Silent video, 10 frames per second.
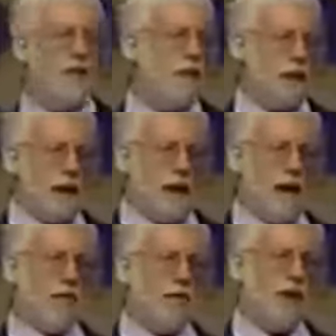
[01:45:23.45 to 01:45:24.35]
Someone
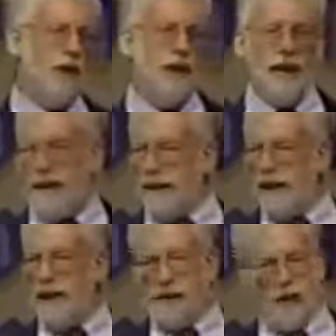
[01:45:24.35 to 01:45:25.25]
comes and
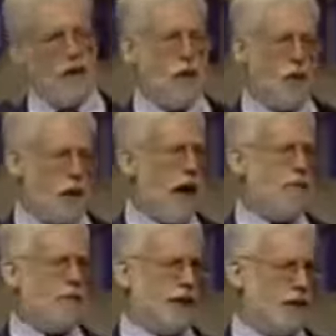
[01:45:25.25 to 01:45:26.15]
says, who
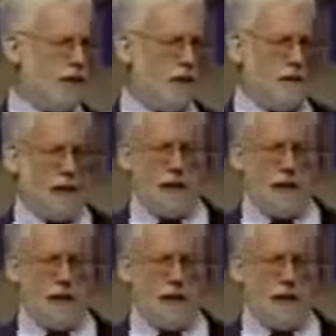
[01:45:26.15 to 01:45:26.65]
comes here?